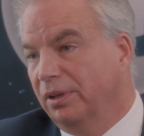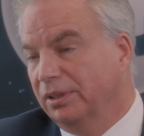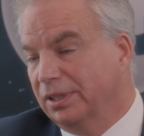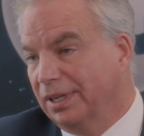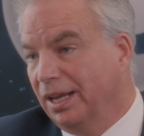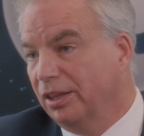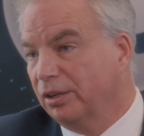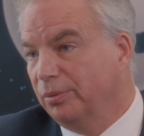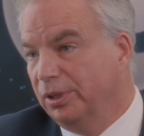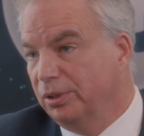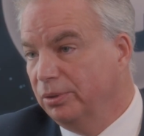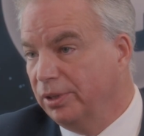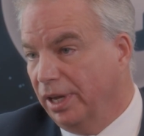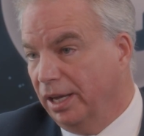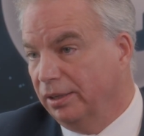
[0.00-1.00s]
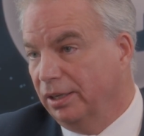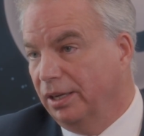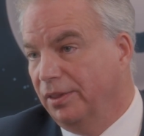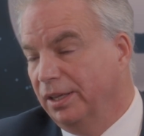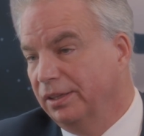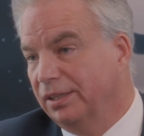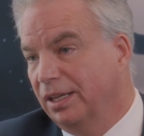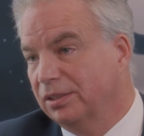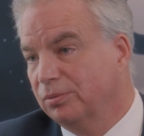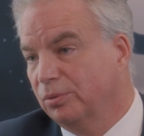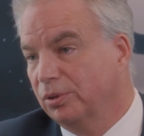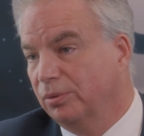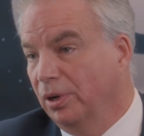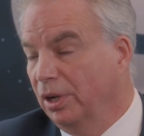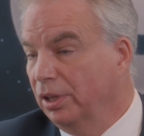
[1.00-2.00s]
together we do that. And I think that's
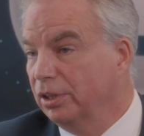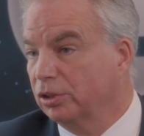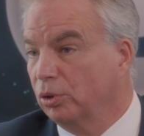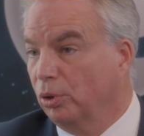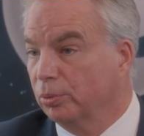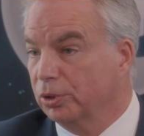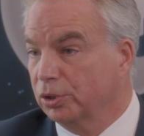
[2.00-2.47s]
where this whole